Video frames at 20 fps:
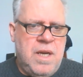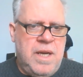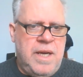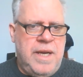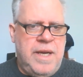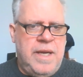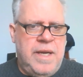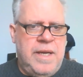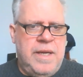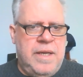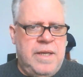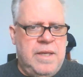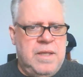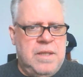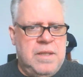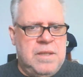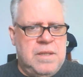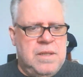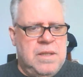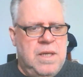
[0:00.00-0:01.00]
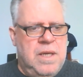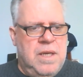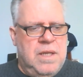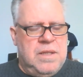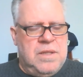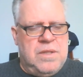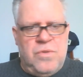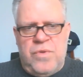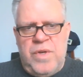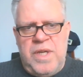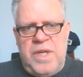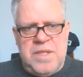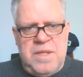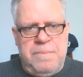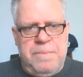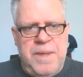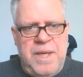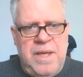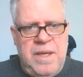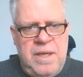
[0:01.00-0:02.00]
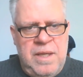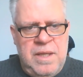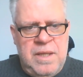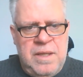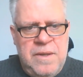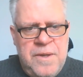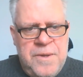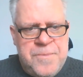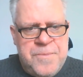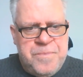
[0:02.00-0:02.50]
And the reason being